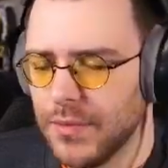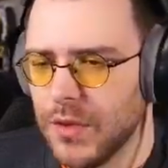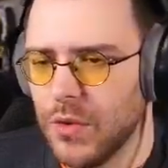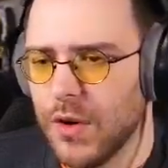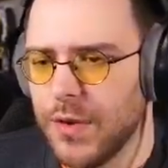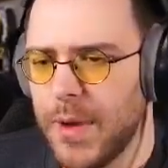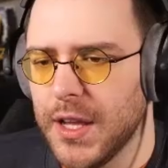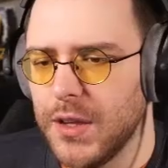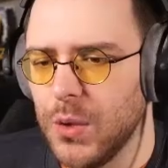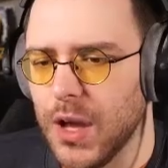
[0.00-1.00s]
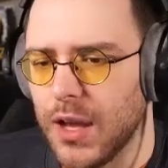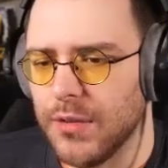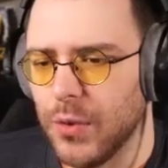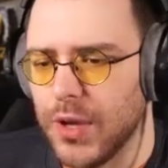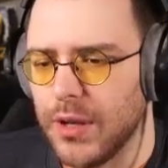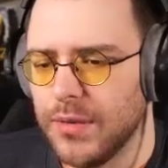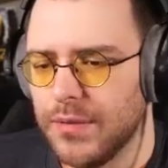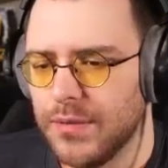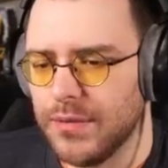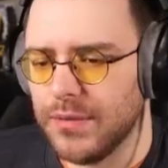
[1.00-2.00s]
What if I make a new kind of weed?
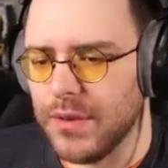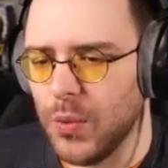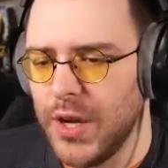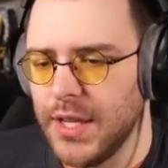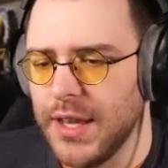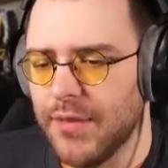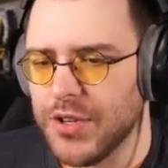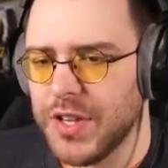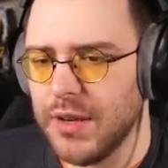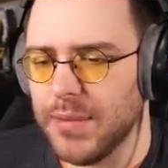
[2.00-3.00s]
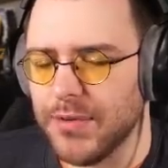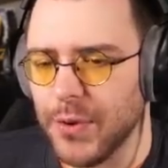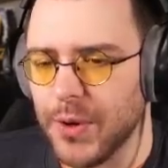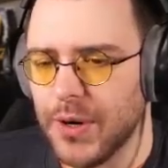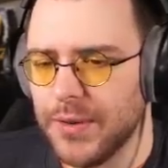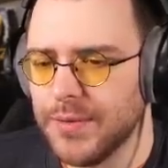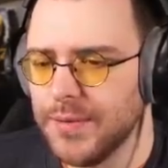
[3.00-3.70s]
A weed never seen before?